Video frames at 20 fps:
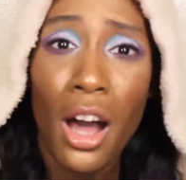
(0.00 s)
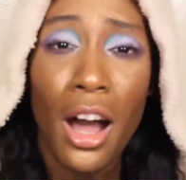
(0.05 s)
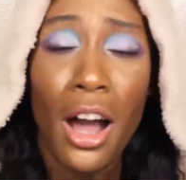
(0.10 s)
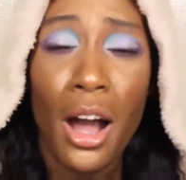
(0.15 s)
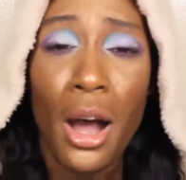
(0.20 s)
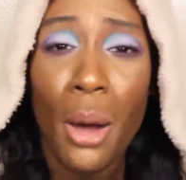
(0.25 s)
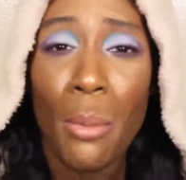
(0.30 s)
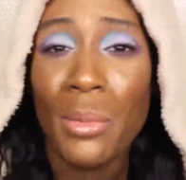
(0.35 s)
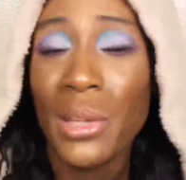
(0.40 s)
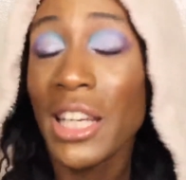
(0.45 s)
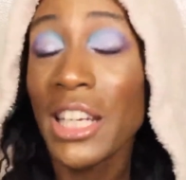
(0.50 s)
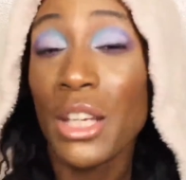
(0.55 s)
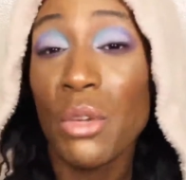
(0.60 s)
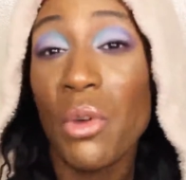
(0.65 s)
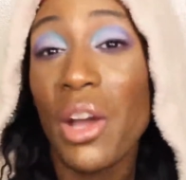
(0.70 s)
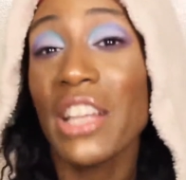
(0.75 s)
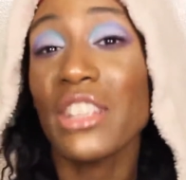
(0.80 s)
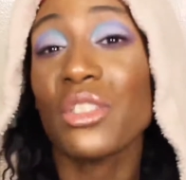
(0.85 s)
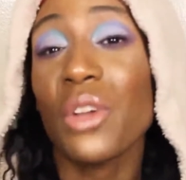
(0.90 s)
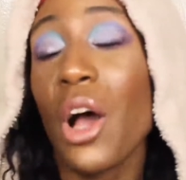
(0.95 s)
Um,
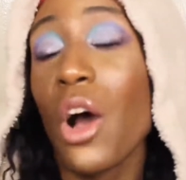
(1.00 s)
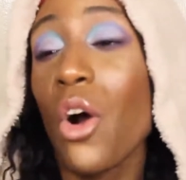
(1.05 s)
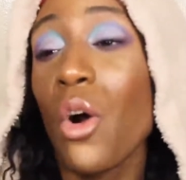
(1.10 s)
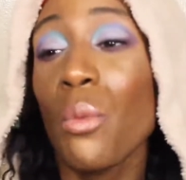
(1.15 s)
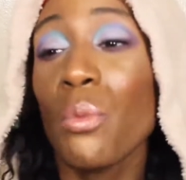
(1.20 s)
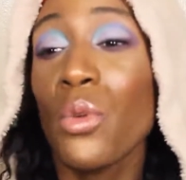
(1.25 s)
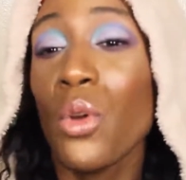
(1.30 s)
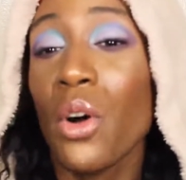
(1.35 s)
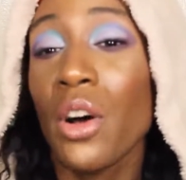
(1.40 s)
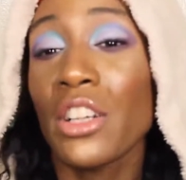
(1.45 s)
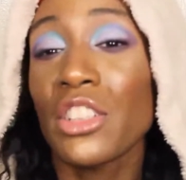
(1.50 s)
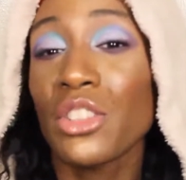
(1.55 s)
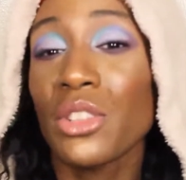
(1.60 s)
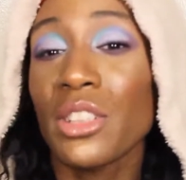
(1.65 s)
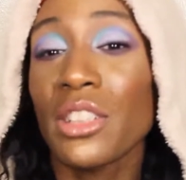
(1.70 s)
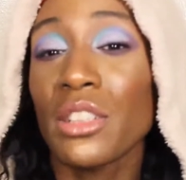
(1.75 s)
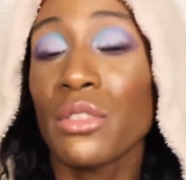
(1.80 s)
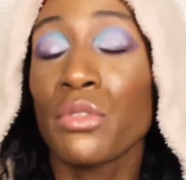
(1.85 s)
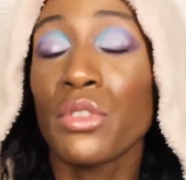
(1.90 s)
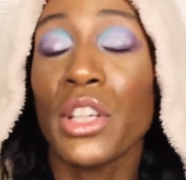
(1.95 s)
anyway, so I hope you all
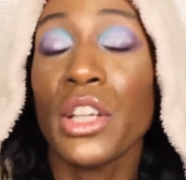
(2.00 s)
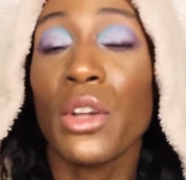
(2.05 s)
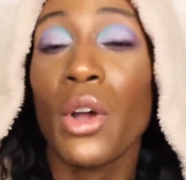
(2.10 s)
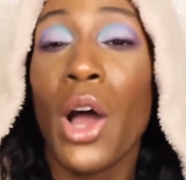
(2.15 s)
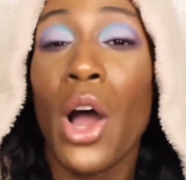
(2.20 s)
enjoyed this video.